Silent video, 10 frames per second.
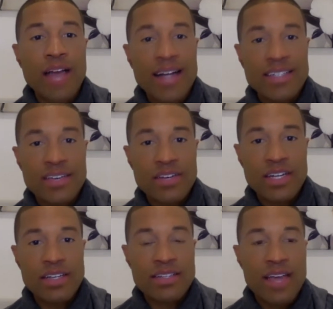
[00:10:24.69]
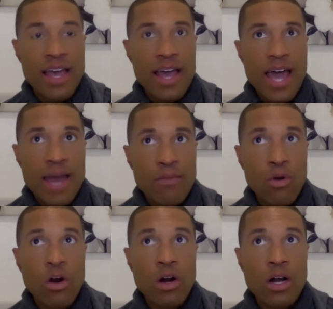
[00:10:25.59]
activities and
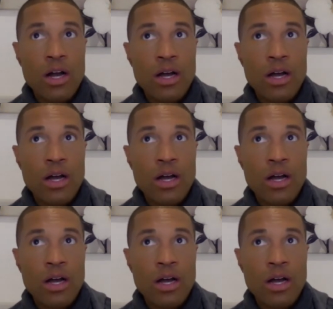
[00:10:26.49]
more